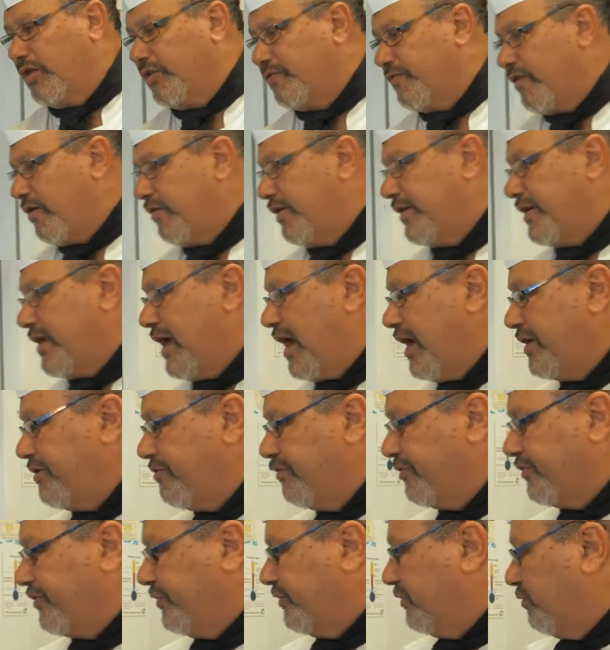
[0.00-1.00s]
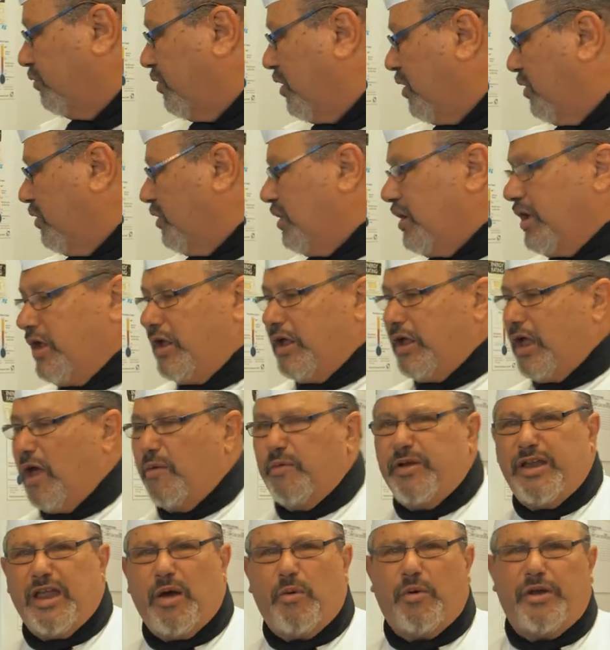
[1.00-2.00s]
is very dangerous as well. And
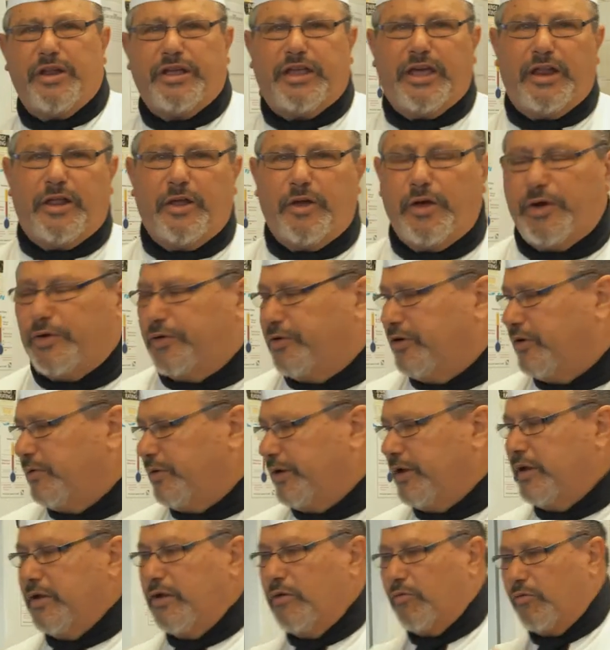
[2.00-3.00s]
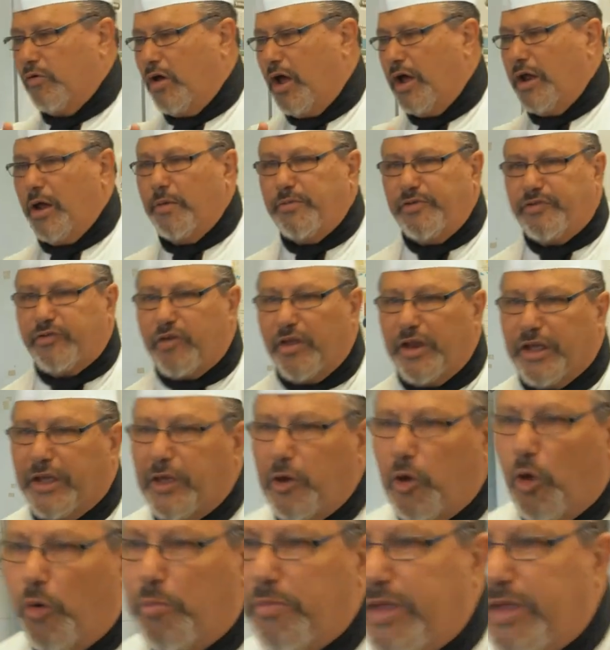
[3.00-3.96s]
we don't want to get hurt, do we? Right, I'm just going to get all